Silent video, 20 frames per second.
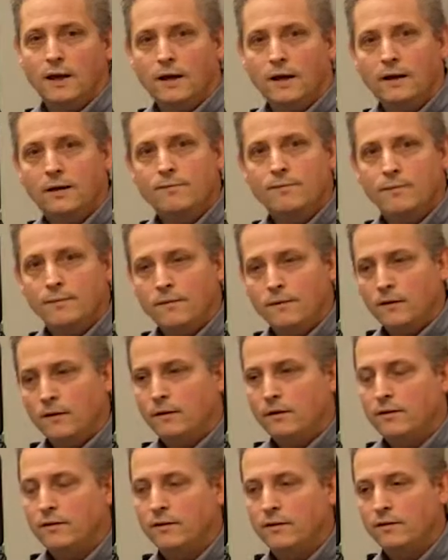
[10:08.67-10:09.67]
And
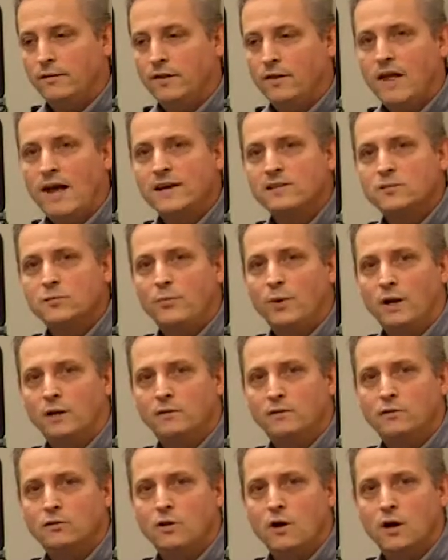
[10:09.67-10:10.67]
the last
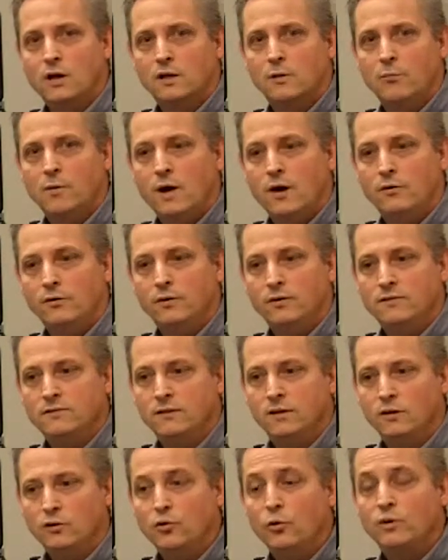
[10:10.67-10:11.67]
spec to talk about is
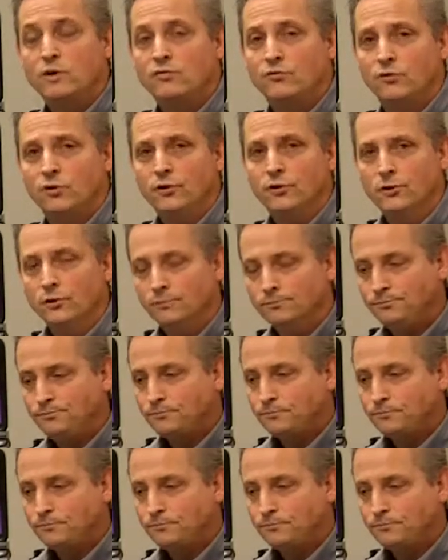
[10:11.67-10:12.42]
noise figure.